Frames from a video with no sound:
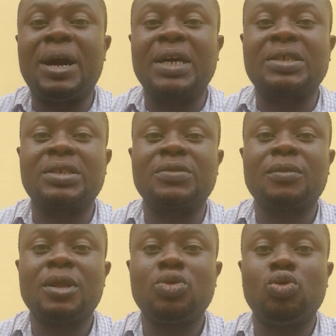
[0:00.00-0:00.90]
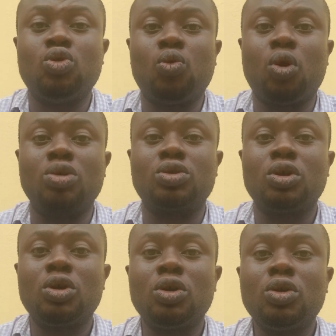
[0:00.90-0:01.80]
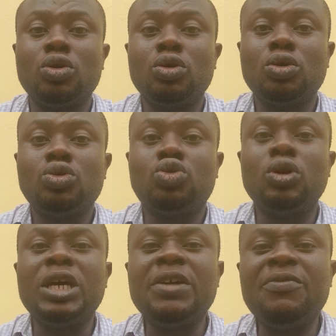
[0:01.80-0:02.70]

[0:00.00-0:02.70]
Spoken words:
banks to do what? To